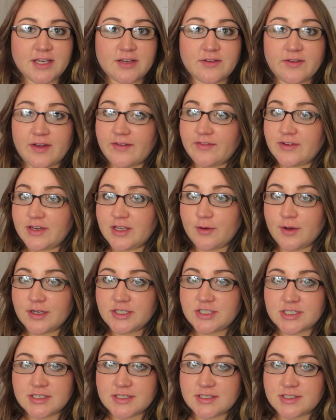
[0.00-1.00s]
And if you have any
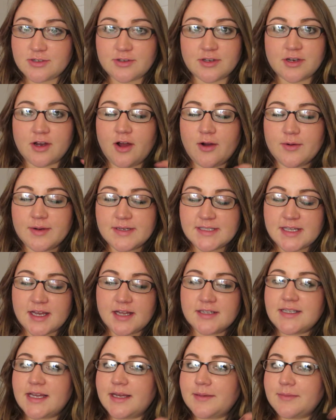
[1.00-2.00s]
questions, you can always
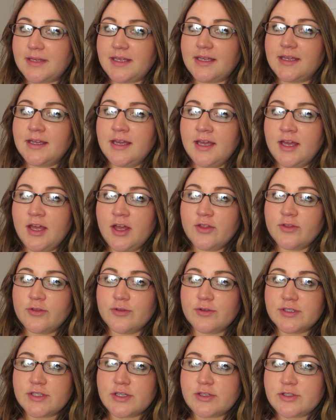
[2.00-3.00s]
contact me
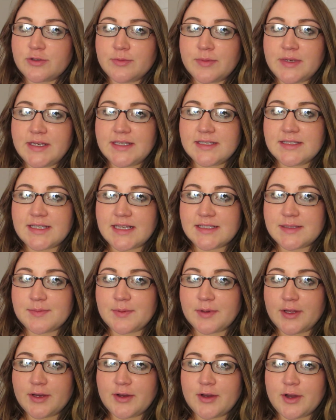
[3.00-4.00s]
through the social media sites
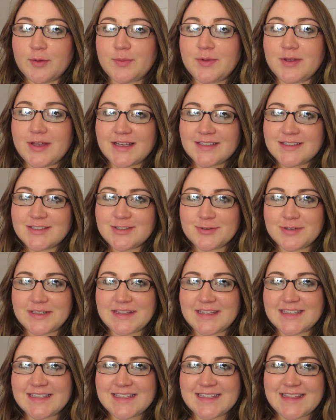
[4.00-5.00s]
below. I hope you guys
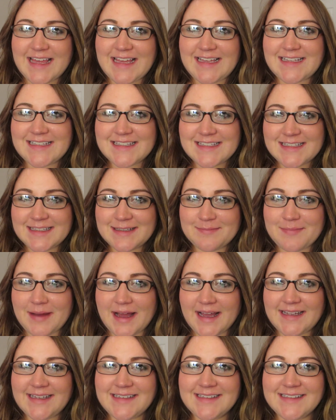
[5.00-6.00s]
enjoyed this. Thanks.
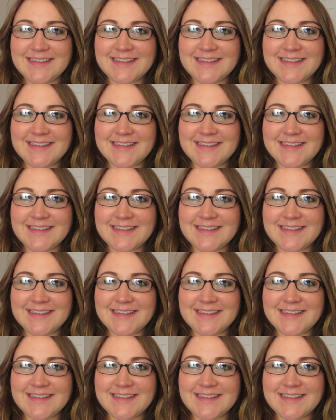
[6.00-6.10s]
Bye.